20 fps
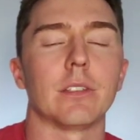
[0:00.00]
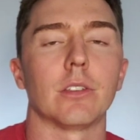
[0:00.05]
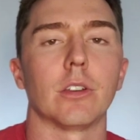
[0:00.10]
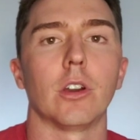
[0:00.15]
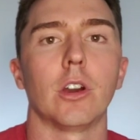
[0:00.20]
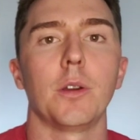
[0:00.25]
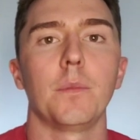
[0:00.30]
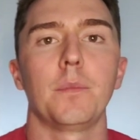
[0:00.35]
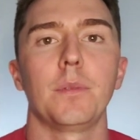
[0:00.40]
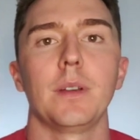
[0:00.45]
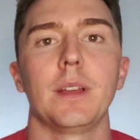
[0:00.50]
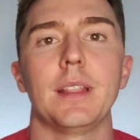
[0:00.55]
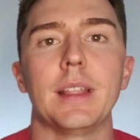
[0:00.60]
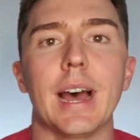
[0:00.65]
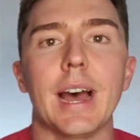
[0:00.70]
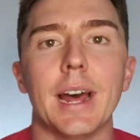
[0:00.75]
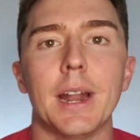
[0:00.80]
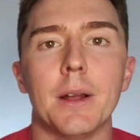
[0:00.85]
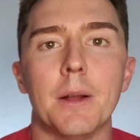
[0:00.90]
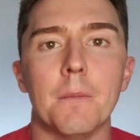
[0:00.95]
So hopefully
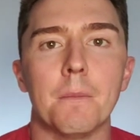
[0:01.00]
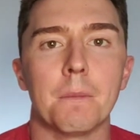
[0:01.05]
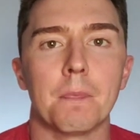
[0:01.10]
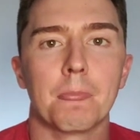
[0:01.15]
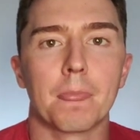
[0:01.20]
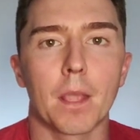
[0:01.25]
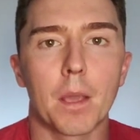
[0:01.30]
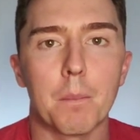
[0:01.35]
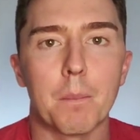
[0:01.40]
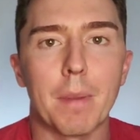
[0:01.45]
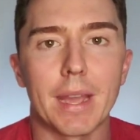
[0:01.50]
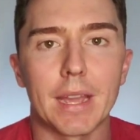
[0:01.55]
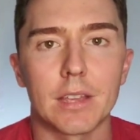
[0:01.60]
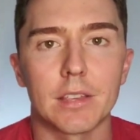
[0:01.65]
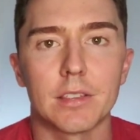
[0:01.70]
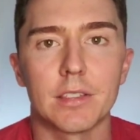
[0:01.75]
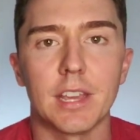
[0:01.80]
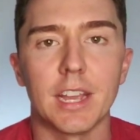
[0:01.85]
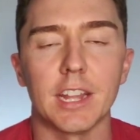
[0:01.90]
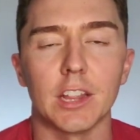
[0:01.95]
that
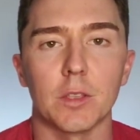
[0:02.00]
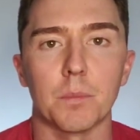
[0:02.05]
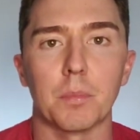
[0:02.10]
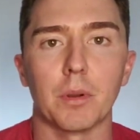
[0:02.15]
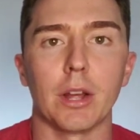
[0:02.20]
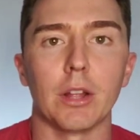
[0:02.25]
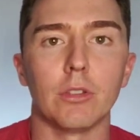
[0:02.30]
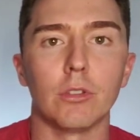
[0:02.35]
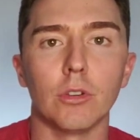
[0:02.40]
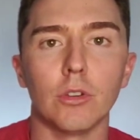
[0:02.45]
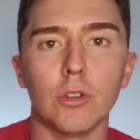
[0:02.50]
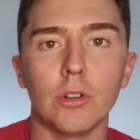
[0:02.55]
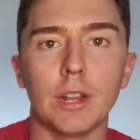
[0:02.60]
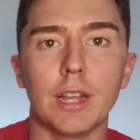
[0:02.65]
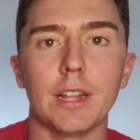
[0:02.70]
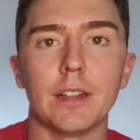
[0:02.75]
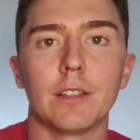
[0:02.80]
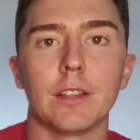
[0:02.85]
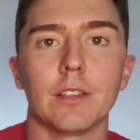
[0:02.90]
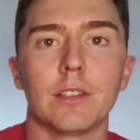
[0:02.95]
makes sense, but I do
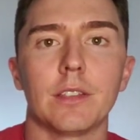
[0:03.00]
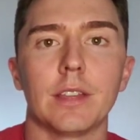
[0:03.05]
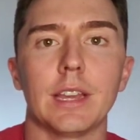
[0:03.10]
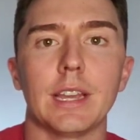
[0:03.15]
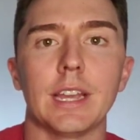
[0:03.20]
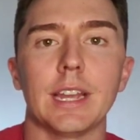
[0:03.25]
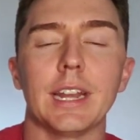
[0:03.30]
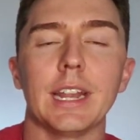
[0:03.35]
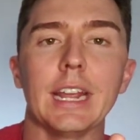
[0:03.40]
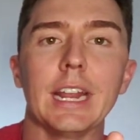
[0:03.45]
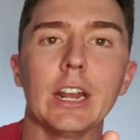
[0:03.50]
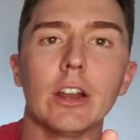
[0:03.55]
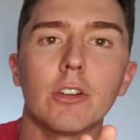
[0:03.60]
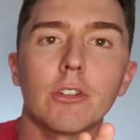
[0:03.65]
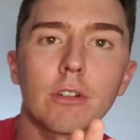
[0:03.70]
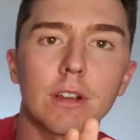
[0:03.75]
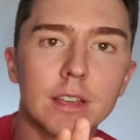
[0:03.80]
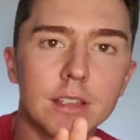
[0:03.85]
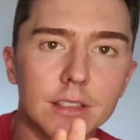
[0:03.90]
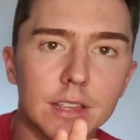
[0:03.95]
need to see an
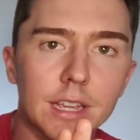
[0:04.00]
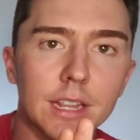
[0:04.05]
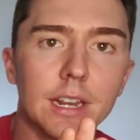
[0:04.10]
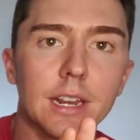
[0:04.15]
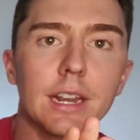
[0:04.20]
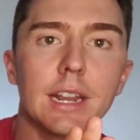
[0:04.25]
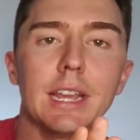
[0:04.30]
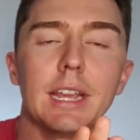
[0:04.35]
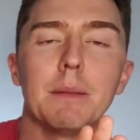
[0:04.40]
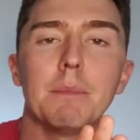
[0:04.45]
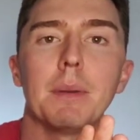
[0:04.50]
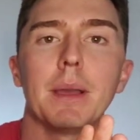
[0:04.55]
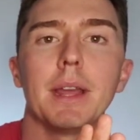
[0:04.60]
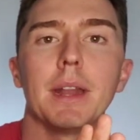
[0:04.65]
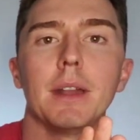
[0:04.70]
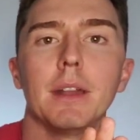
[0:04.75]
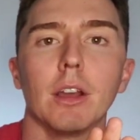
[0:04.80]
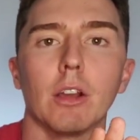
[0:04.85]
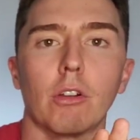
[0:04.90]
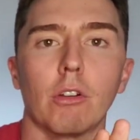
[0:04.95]
increase in knee
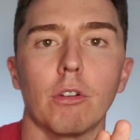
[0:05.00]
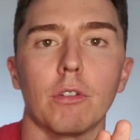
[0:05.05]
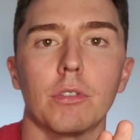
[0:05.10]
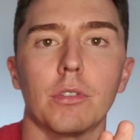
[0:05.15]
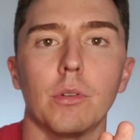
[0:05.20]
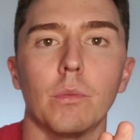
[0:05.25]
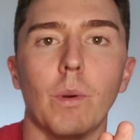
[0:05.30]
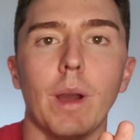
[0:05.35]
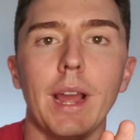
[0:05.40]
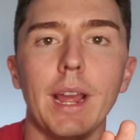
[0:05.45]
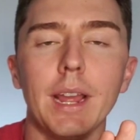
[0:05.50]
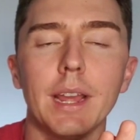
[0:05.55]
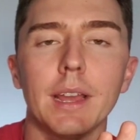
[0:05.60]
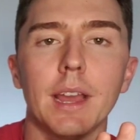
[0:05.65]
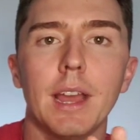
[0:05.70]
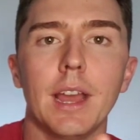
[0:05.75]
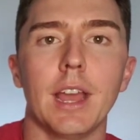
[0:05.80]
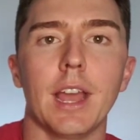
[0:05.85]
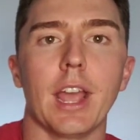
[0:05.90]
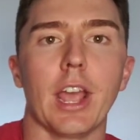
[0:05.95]
bend across the
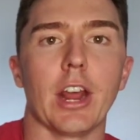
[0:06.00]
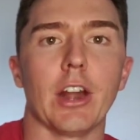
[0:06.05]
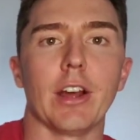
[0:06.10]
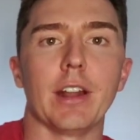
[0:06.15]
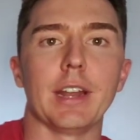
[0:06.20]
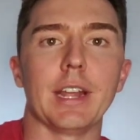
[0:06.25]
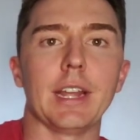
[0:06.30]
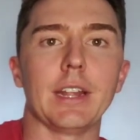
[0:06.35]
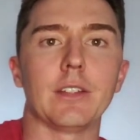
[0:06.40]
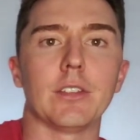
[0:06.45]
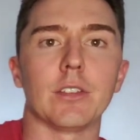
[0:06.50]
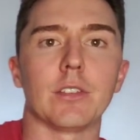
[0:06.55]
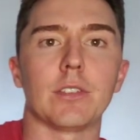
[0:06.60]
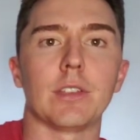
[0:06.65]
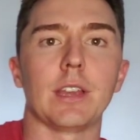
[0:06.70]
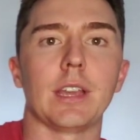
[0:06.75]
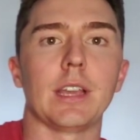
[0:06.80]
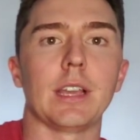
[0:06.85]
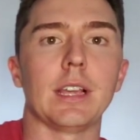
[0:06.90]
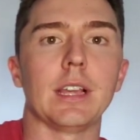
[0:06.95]
wake, and I need to
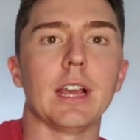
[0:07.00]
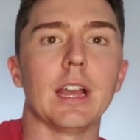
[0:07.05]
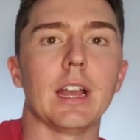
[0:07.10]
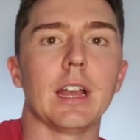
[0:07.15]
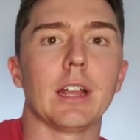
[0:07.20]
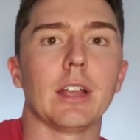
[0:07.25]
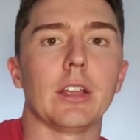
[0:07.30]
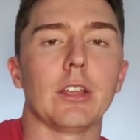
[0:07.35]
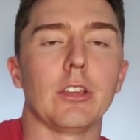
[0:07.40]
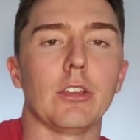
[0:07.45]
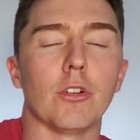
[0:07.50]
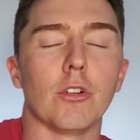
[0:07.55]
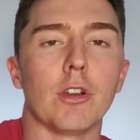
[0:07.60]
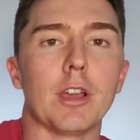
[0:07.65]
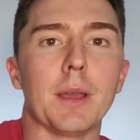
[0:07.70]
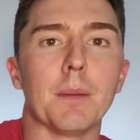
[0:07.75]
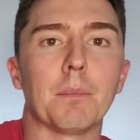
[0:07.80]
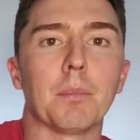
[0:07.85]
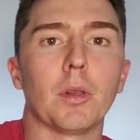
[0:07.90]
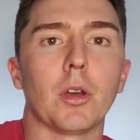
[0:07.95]
see your
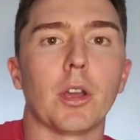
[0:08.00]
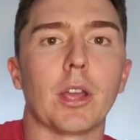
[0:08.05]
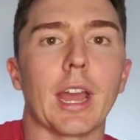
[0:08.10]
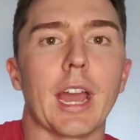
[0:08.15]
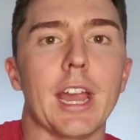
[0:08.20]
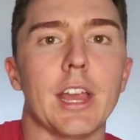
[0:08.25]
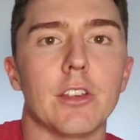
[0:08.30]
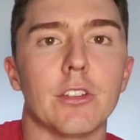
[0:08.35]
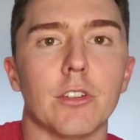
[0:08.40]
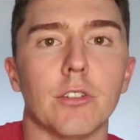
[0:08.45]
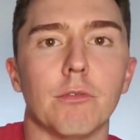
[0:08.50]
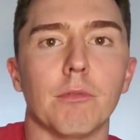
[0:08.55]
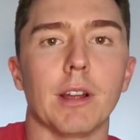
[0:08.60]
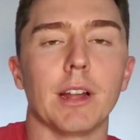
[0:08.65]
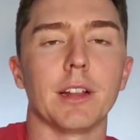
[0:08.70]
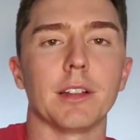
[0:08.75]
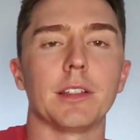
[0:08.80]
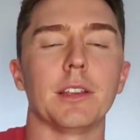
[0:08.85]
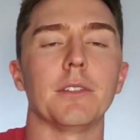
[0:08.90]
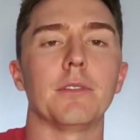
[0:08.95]
hip location
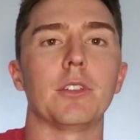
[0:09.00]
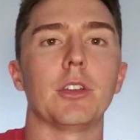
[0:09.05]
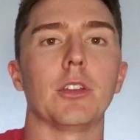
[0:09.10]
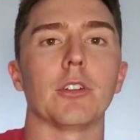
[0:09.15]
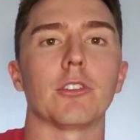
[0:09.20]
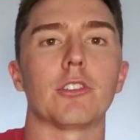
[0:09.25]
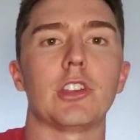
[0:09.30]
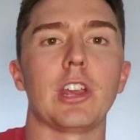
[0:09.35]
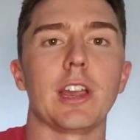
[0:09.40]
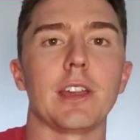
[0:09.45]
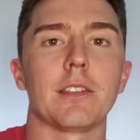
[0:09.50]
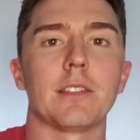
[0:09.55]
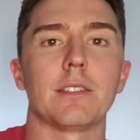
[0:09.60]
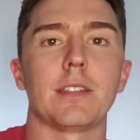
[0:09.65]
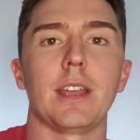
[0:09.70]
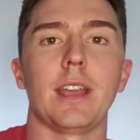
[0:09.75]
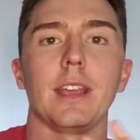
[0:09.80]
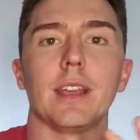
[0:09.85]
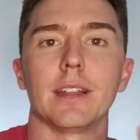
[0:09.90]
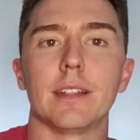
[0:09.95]
relative to your chest
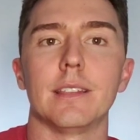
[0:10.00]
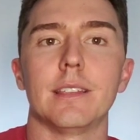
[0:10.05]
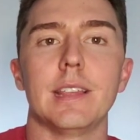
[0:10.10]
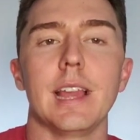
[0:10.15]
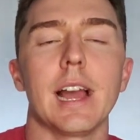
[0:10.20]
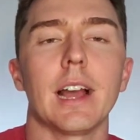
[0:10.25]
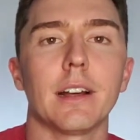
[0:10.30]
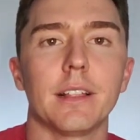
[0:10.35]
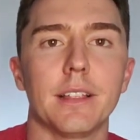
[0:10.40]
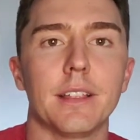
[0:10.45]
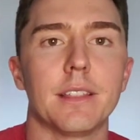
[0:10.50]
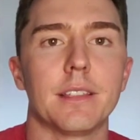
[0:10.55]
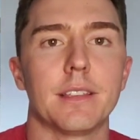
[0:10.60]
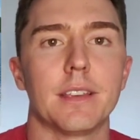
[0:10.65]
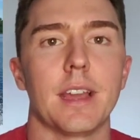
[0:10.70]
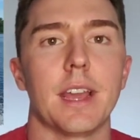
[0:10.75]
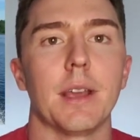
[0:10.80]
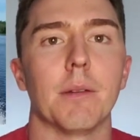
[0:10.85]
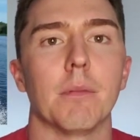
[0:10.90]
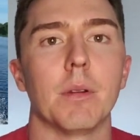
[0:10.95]
staying exactly the
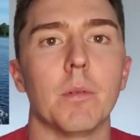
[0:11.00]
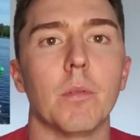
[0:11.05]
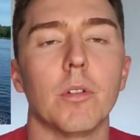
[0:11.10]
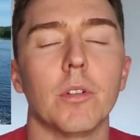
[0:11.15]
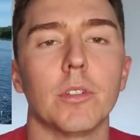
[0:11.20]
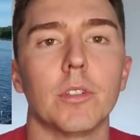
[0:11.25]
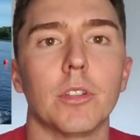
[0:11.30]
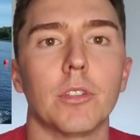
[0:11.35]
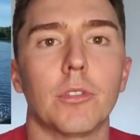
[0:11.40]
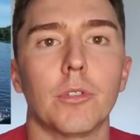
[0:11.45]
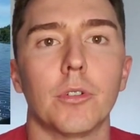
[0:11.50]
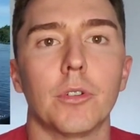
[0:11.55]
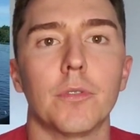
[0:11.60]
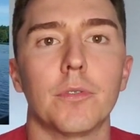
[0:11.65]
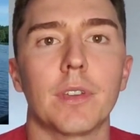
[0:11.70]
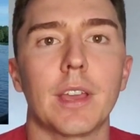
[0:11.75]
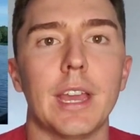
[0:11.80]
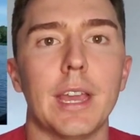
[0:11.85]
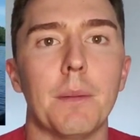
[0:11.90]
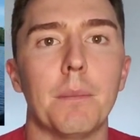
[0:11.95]
same. We want to sort
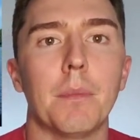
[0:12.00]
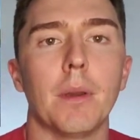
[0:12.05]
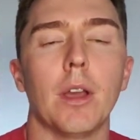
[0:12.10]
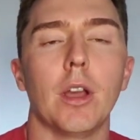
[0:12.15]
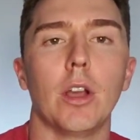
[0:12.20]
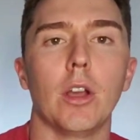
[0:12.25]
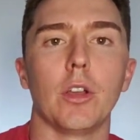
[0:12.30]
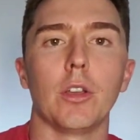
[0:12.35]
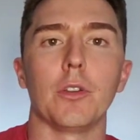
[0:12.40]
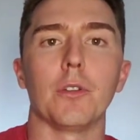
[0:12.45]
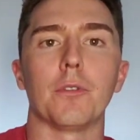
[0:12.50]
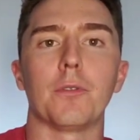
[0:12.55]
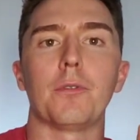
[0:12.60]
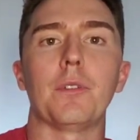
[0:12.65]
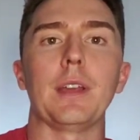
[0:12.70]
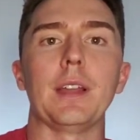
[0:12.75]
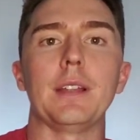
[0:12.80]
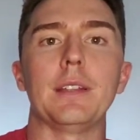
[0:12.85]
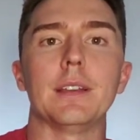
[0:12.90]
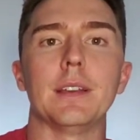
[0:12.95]
of keep your
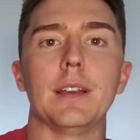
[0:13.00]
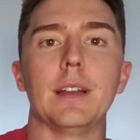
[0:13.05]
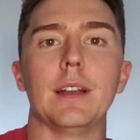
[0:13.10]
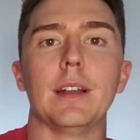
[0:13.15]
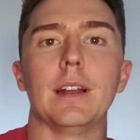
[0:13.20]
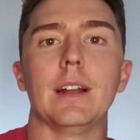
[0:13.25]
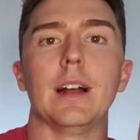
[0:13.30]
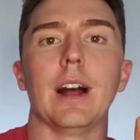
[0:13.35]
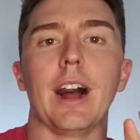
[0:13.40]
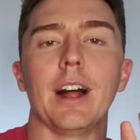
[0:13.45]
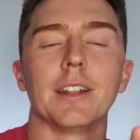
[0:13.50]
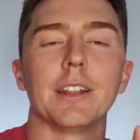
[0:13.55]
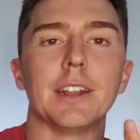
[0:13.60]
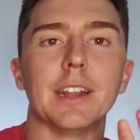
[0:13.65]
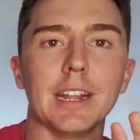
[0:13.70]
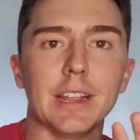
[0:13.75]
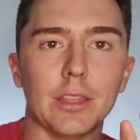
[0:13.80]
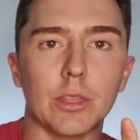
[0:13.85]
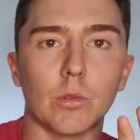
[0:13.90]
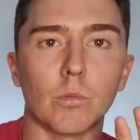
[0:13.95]
feet
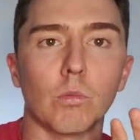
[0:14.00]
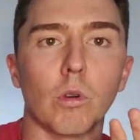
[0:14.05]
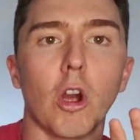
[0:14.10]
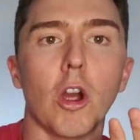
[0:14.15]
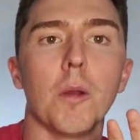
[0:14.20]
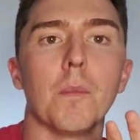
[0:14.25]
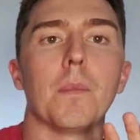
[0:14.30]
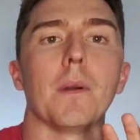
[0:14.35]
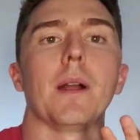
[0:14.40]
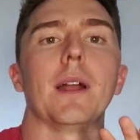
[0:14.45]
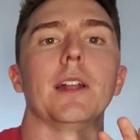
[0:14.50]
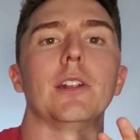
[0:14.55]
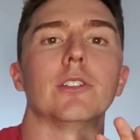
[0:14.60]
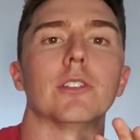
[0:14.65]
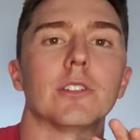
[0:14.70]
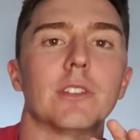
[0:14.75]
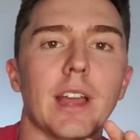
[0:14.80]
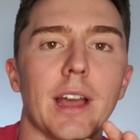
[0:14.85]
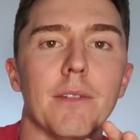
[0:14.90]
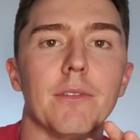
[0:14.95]
underneath the rope and
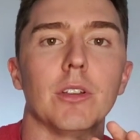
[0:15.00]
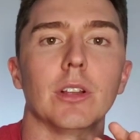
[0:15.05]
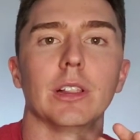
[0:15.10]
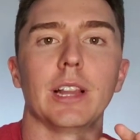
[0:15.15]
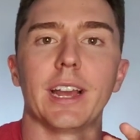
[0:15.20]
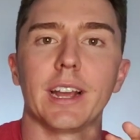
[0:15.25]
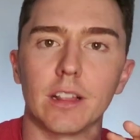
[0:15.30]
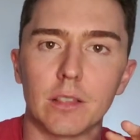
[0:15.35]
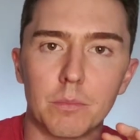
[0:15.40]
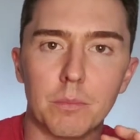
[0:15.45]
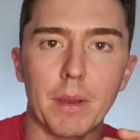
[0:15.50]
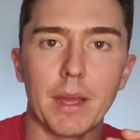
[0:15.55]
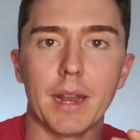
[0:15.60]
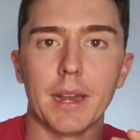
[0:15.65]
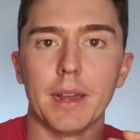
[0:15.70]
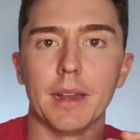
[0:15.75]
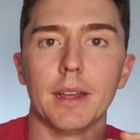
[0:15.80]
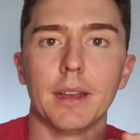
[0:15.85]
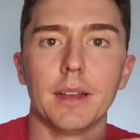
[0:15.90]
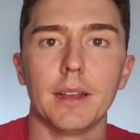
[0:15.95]
just have your legs
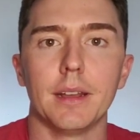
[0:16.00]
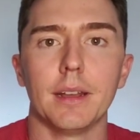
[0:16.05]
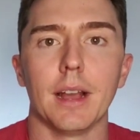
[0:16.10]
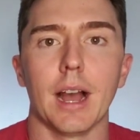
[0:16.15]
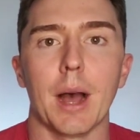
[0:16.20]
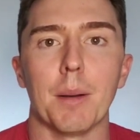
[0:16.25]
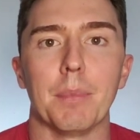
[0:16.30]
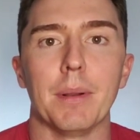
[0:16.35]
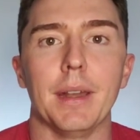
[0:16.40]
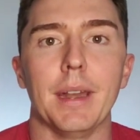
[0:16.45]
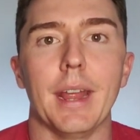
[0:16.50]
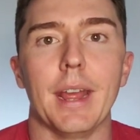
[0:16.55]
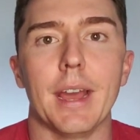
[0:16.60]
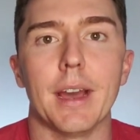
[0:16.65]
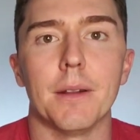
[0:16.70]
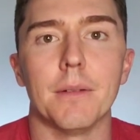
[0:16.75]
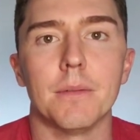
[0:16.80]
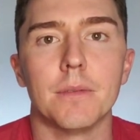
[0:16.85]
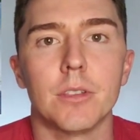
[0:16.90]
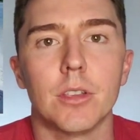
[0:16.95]
bend up and down.